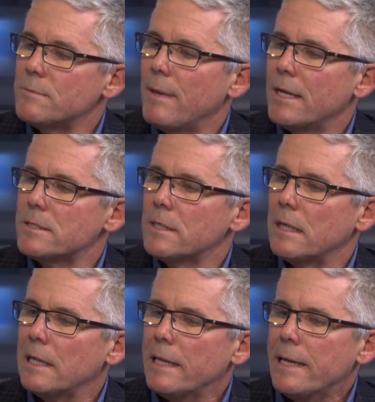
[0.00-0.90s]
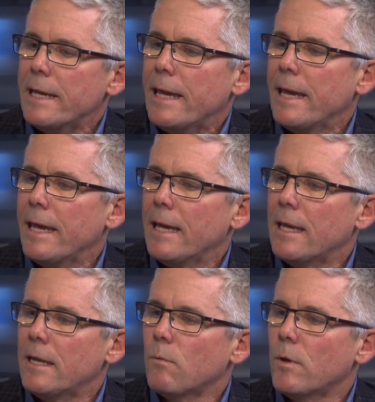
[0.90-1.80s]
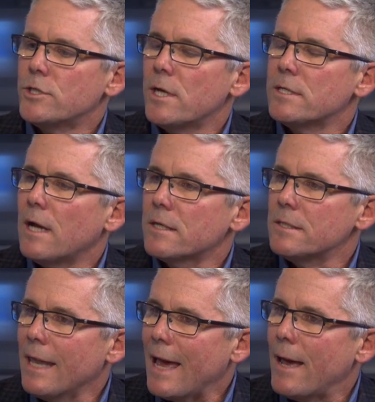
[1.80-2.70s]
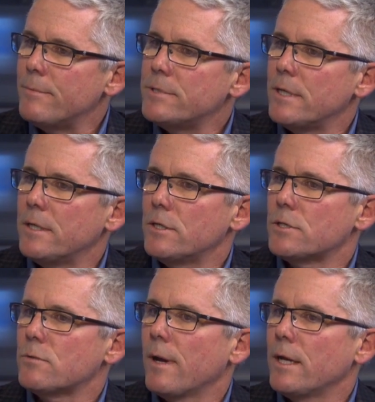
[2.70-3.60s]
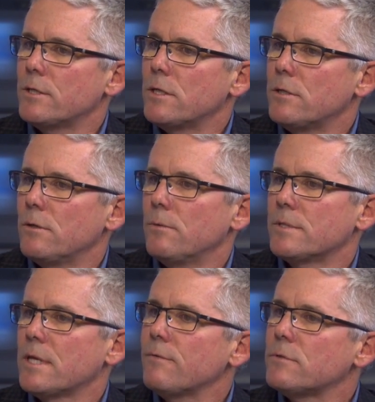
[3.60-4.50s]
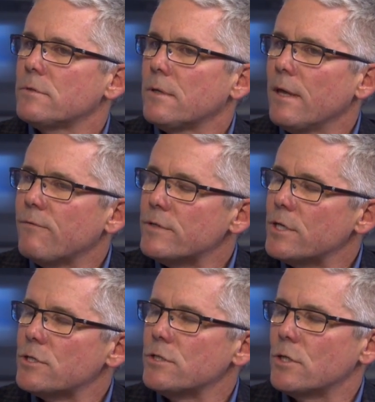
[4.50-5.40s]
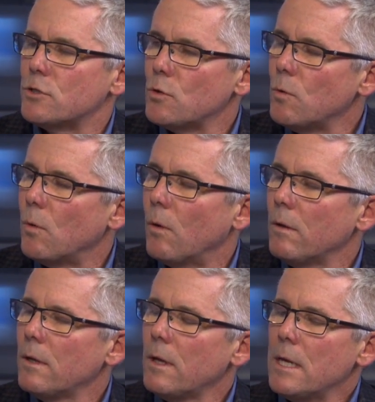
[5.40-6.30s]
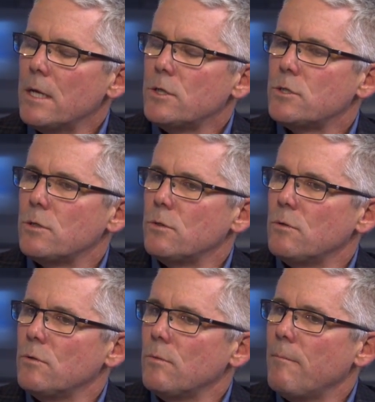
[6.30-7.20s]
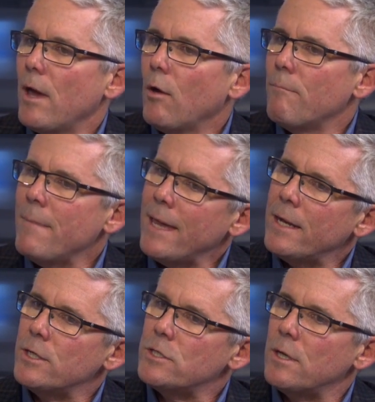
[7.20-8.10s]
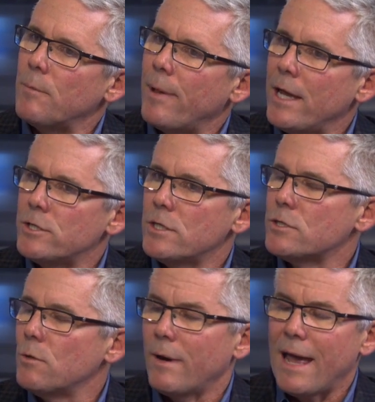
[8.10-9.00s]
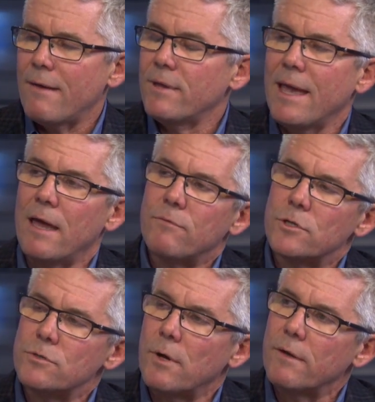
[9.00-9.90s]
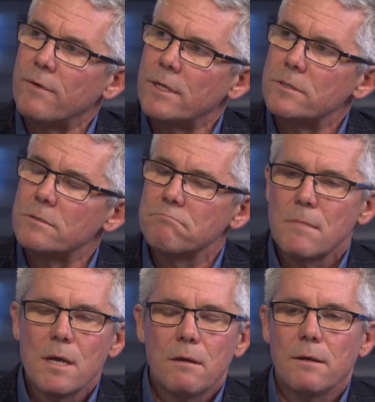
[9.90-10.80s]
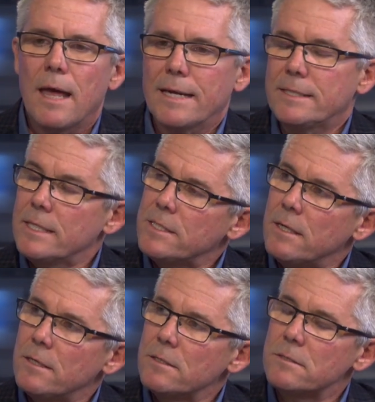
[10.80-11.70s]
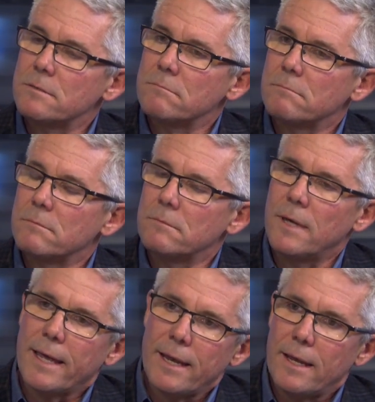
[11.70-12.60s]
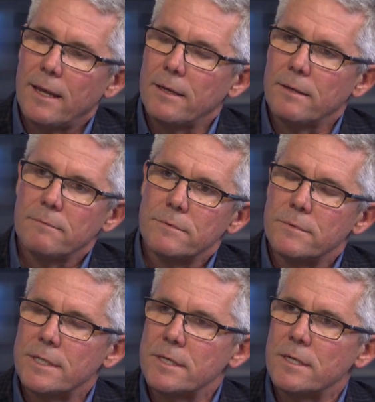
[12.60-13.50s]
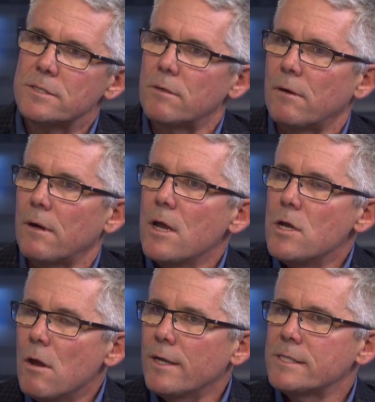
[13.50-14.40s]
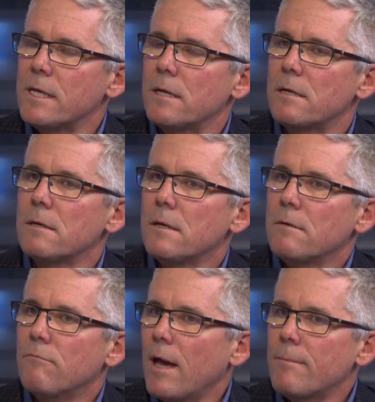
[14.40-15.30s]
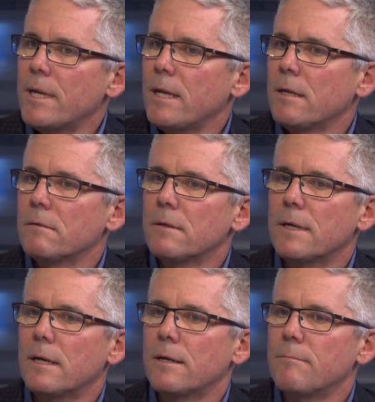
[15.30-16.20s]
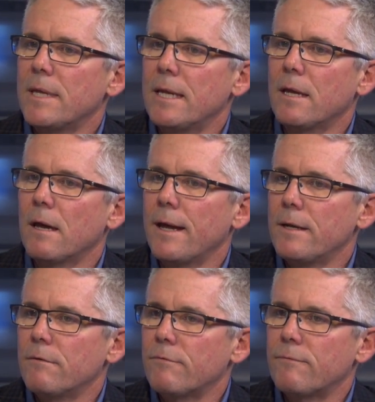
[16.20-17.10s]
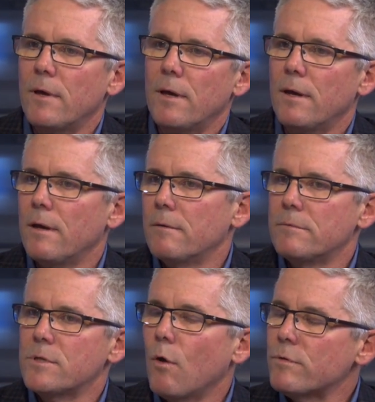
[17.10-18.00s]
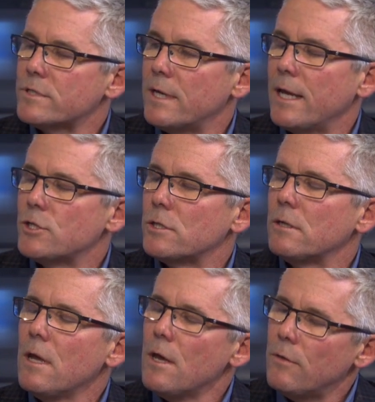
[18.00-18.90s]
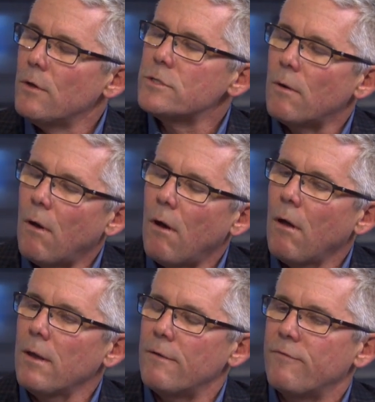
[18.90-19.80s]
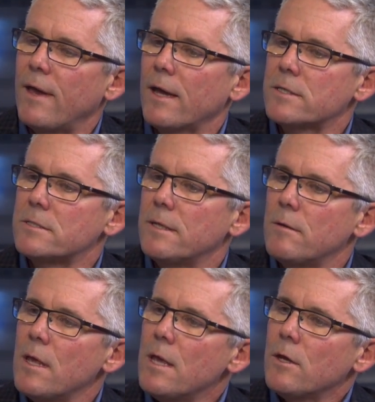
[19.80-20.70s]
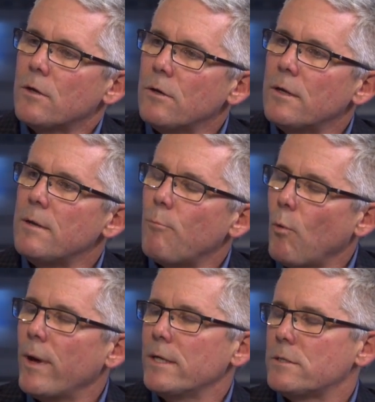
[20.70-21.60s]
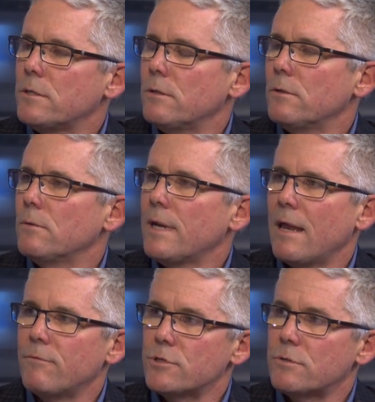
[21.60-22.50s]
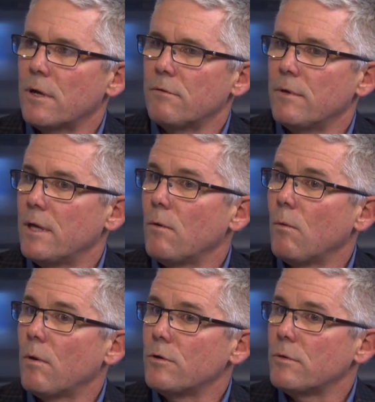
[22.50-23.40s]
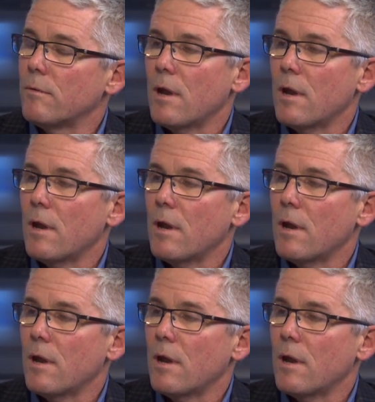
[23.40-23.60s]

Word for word: medicine. And what Genotox Labs is trying to do is give, give physicians a tool to help manage their patients who are having adverse drug events mm -hmm. like dizziness, headache, dizziness or nausea, vomiting, um, any kind of uh, oversedation. Mm -hmm. Those are all effects that could point to an adverse drug event or a drug